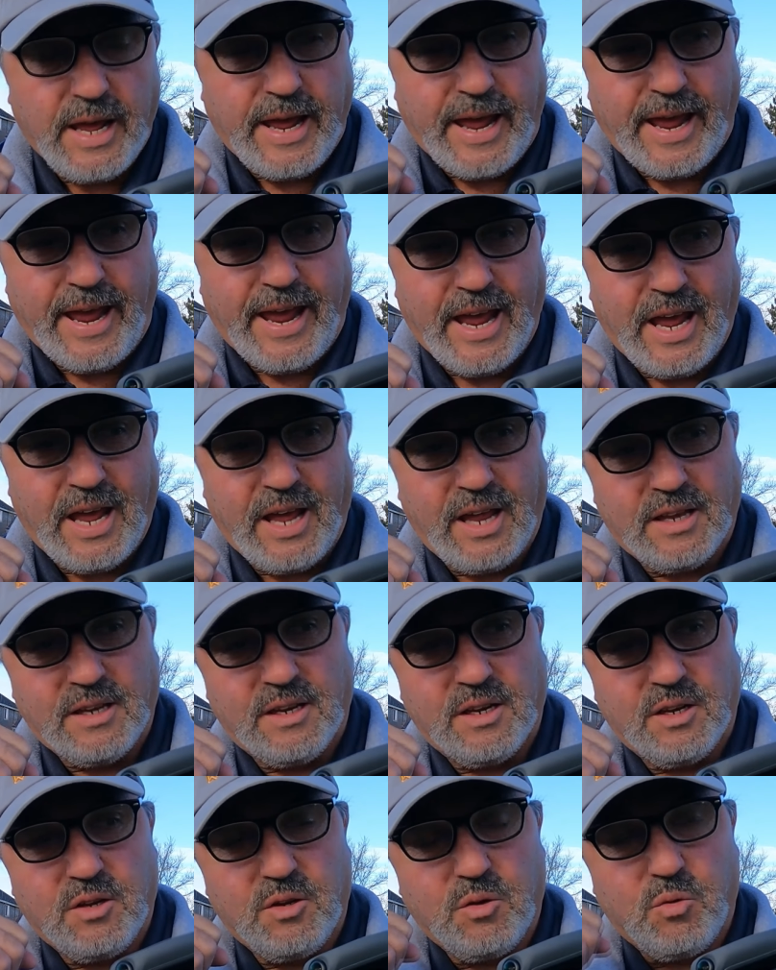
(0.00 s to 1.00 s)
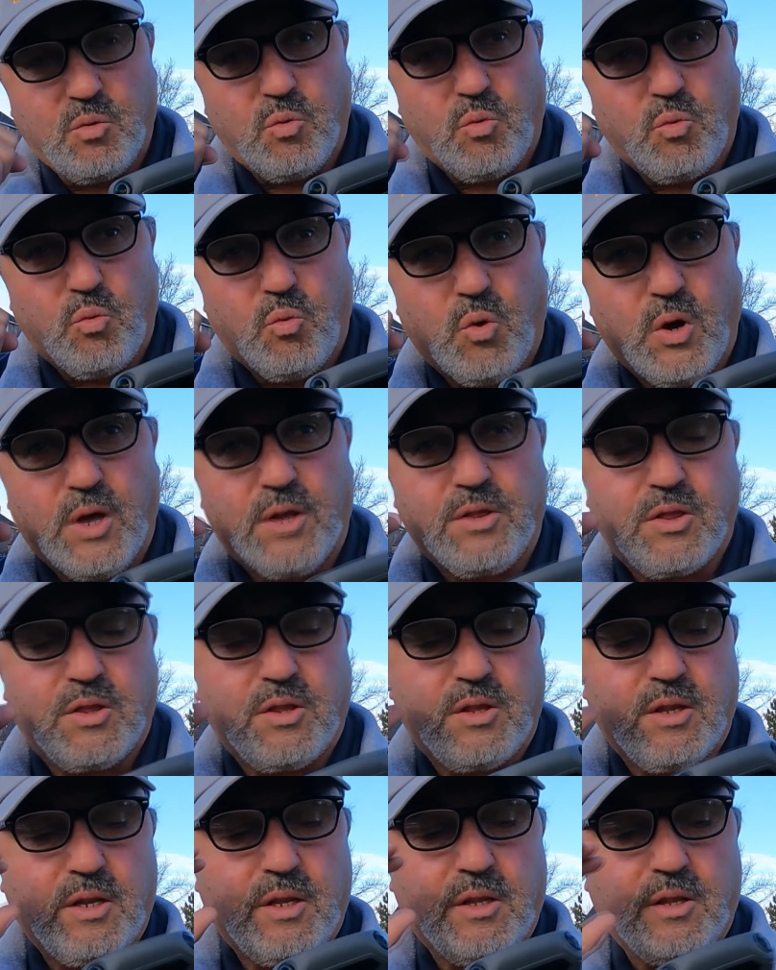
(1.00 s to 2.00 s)
And
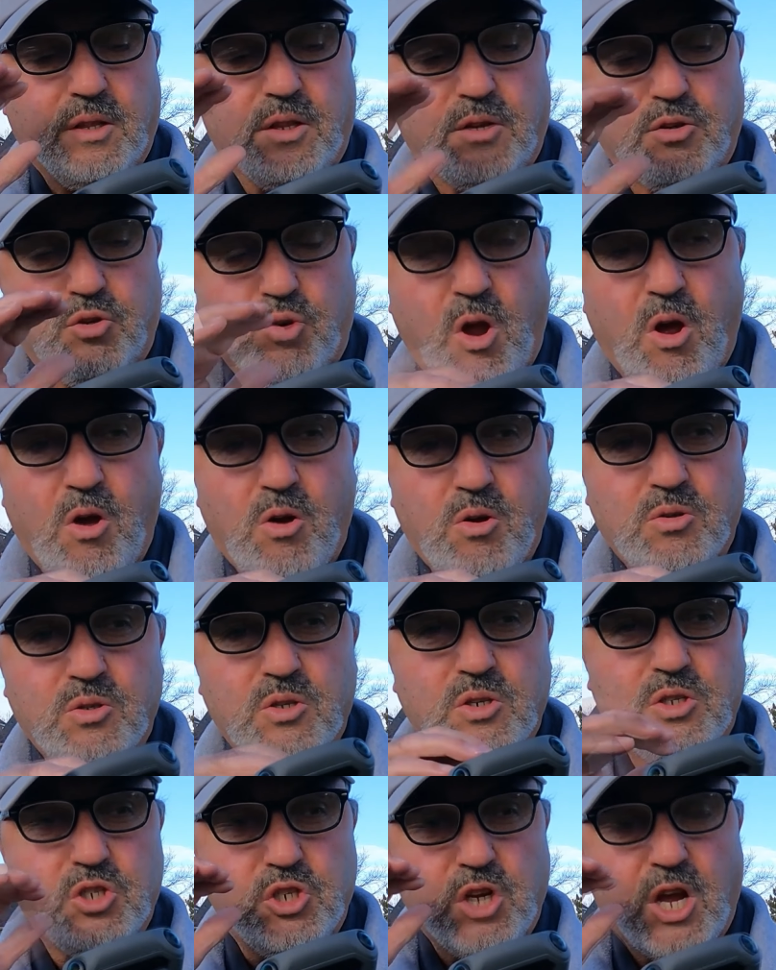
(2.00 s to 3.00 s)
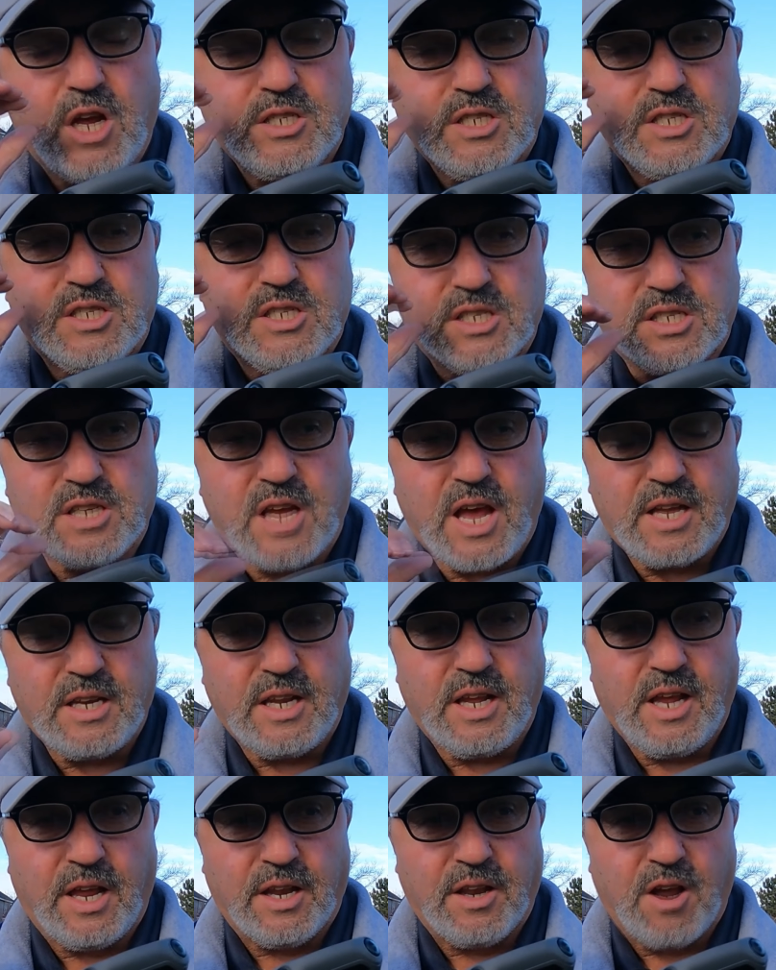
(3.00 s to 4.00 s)
with the drone just
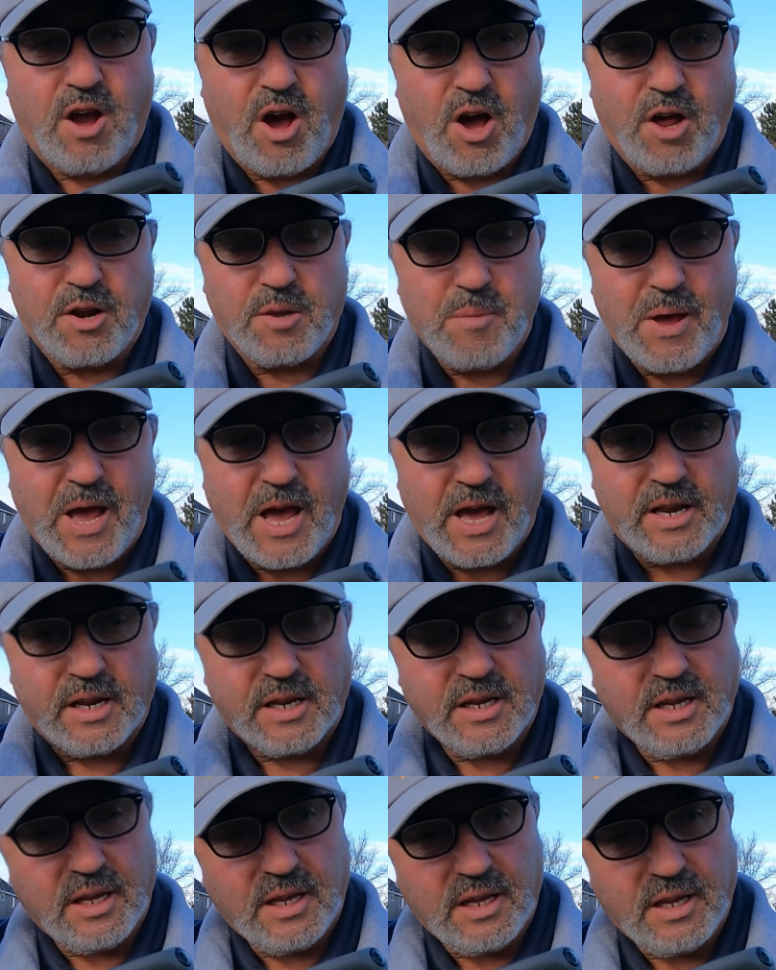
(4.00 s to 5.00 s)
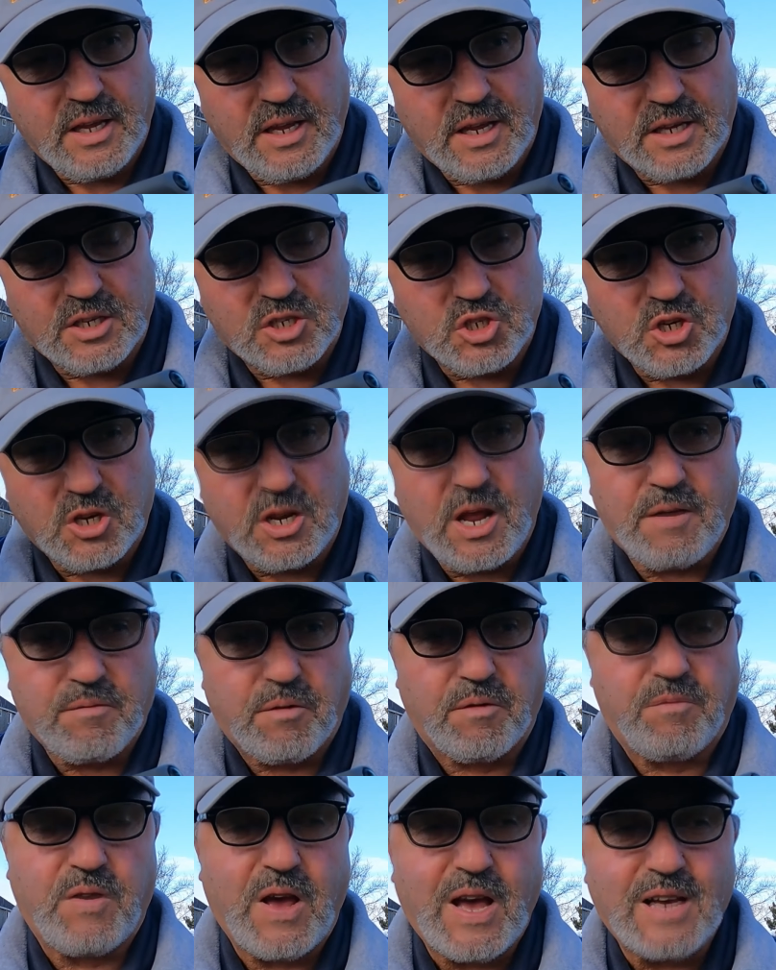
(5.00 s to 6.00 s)
set in automatic, it should
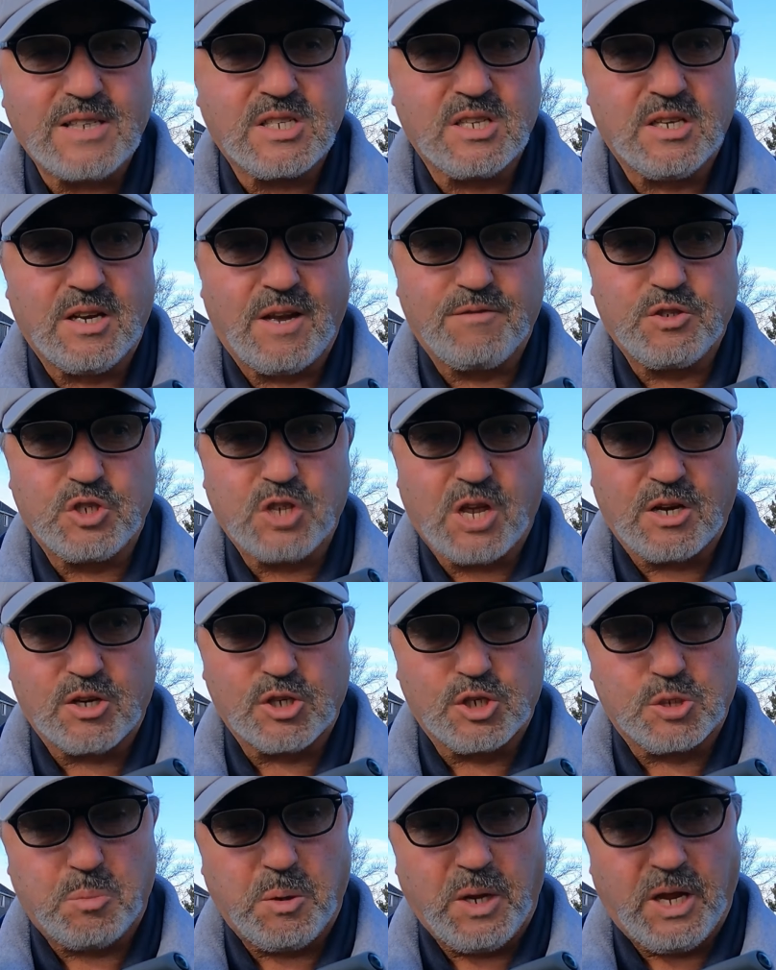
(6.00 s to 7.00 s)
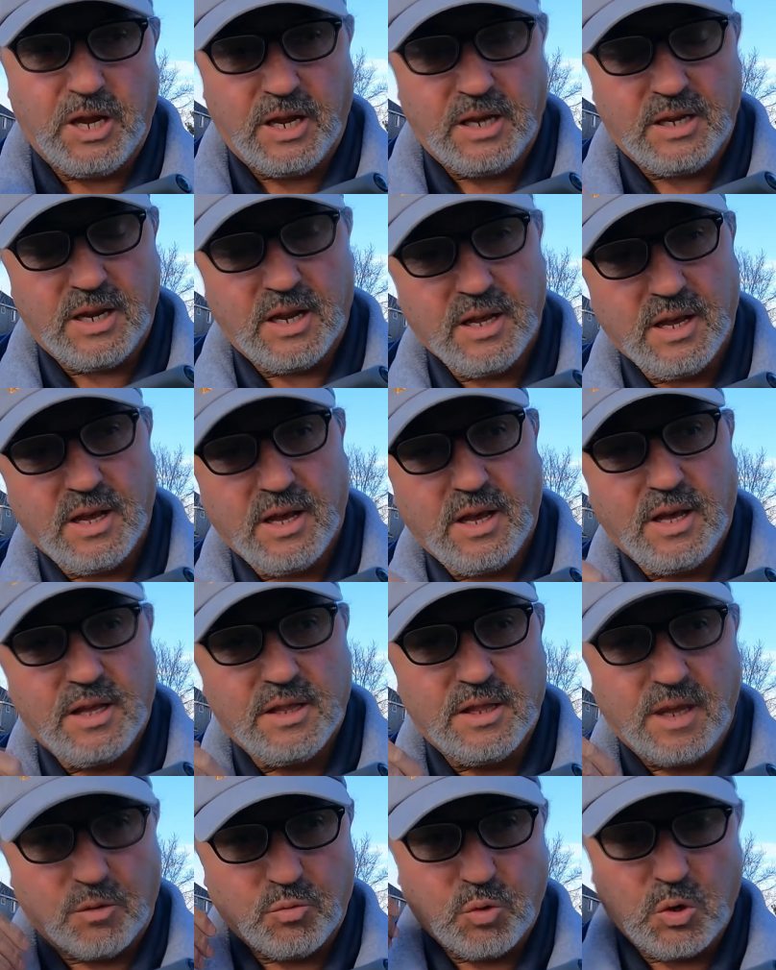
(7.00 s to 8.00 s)
have a fast enough shutter speed
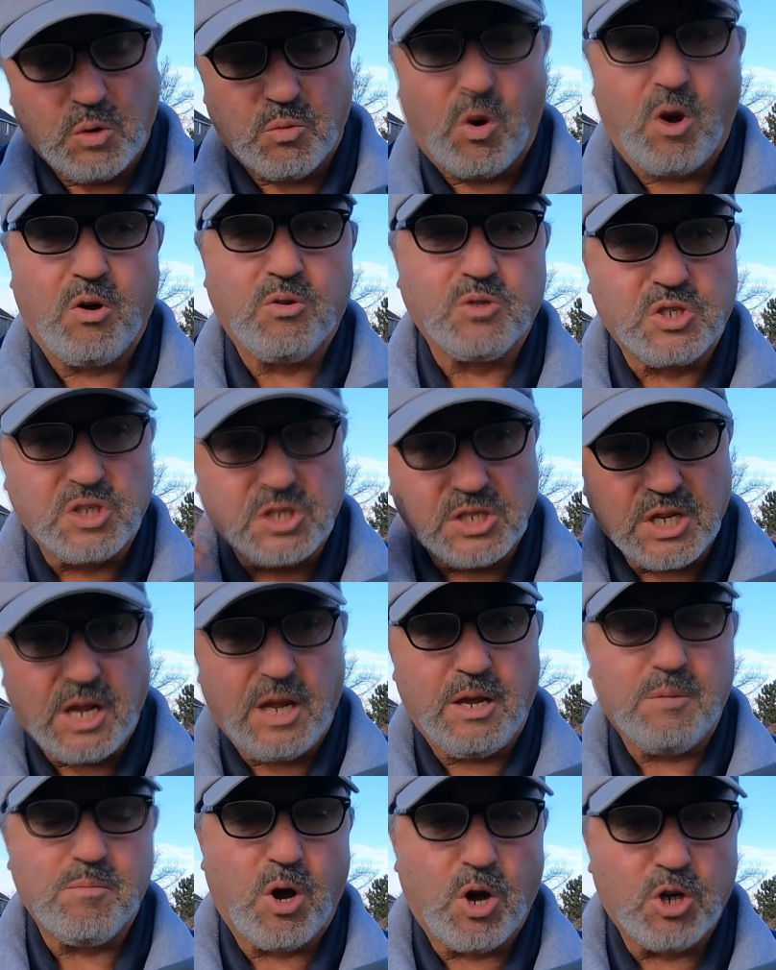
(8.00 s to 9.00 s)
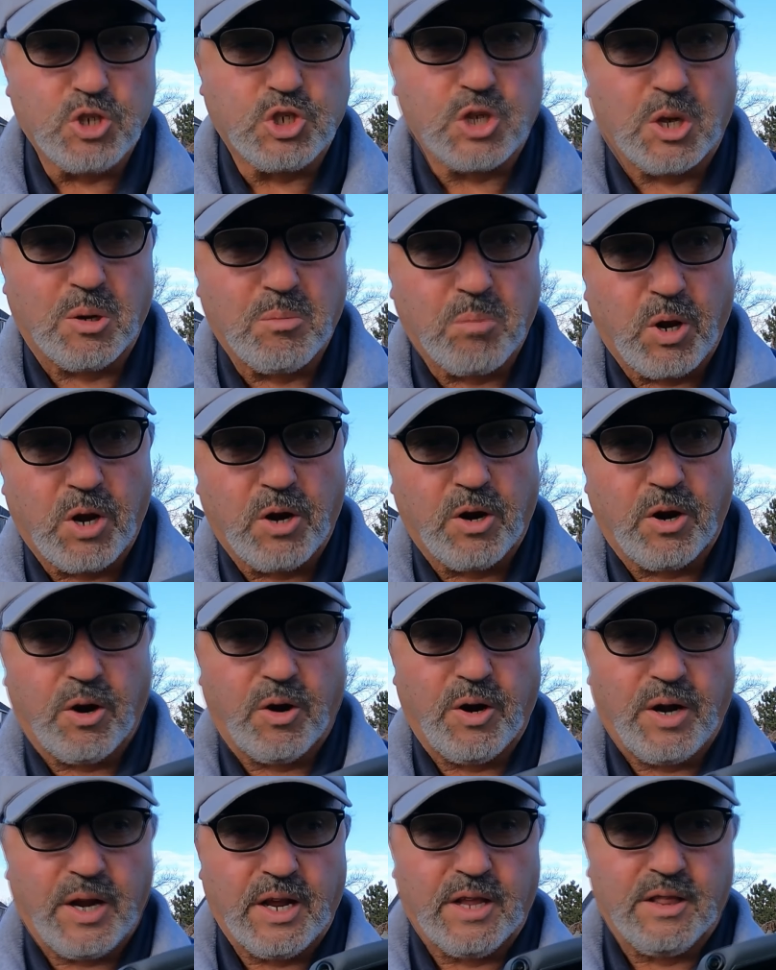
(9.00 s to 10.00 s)
that we won't see motion
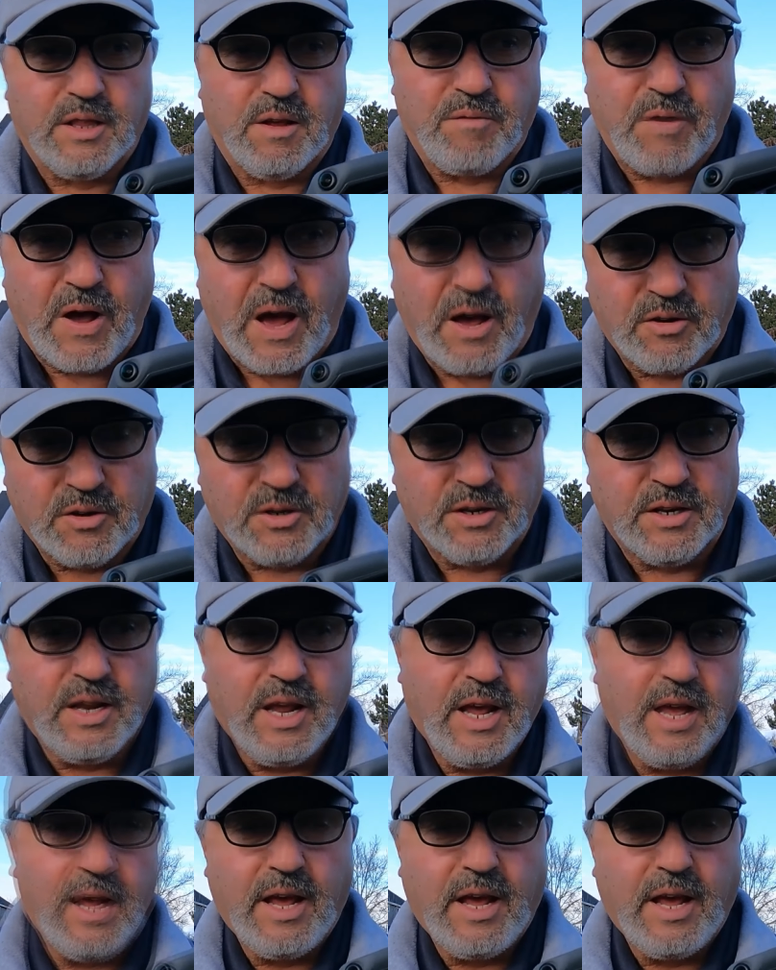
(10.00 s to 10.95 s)
blur in the fountain.